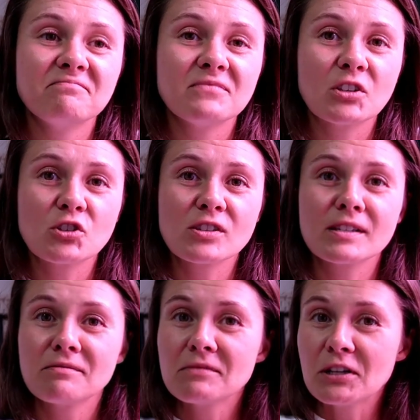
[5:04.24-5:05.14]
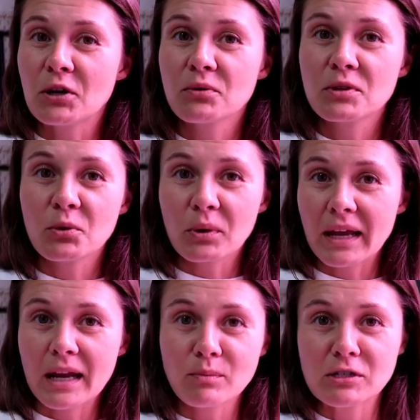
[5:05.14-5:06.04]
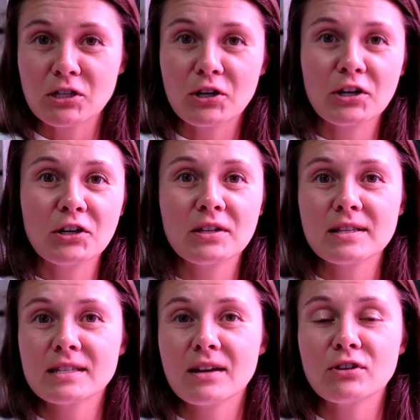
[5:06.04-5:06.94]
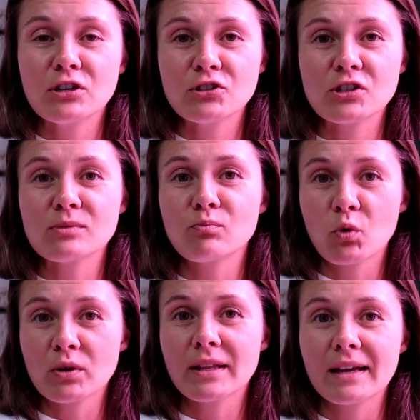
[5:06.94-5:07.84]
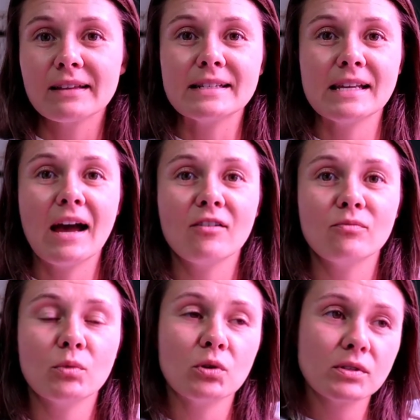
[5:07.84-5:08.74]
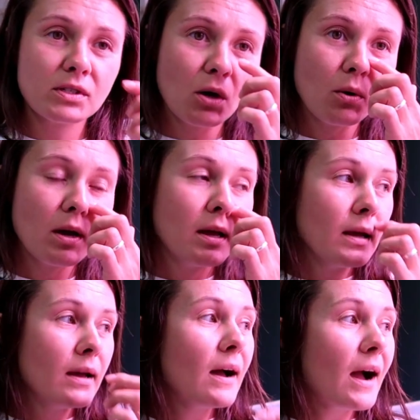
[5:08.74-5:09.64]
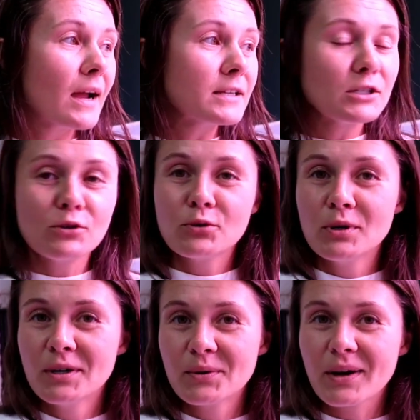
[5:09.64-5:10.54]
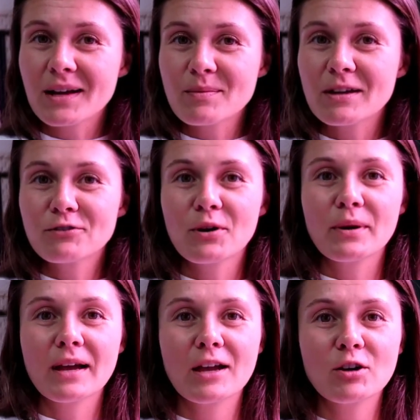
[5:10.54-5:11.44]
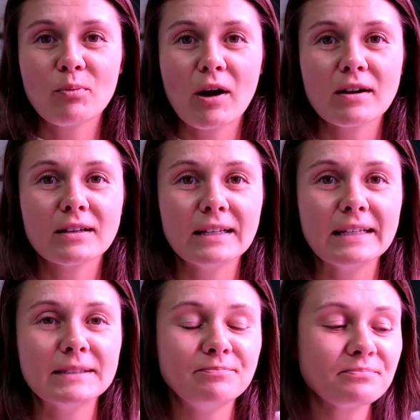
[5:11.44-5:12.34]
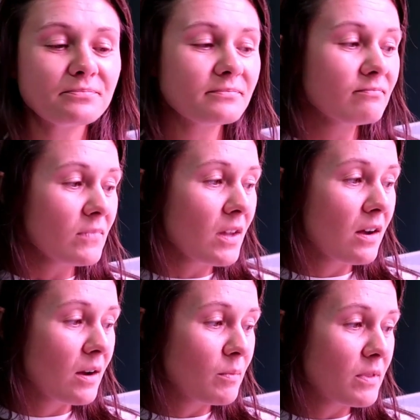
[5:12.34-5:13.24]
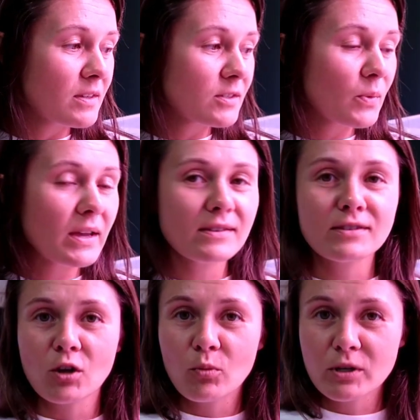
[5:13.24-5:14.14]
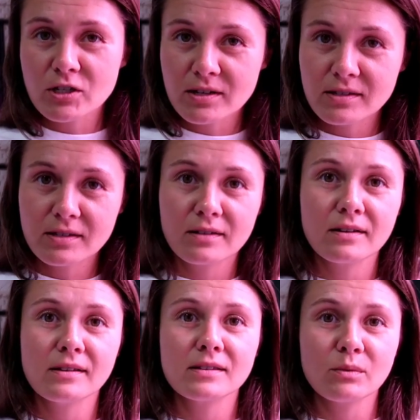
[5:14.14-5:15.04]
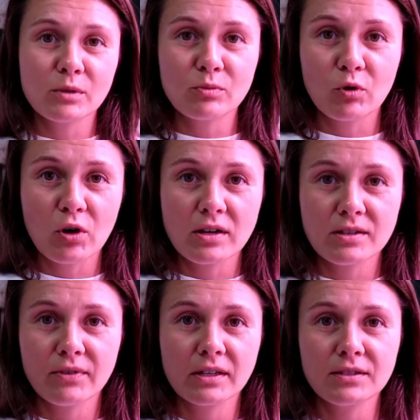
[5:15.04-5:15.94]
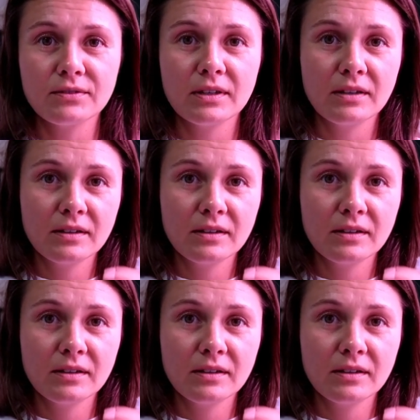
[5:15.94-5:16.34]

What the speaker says: there's just you know, the organic material and stuff, and you're just more likely to have mold. So I do recommend growing hydroponically. This way is so much easier and so much more cost effective.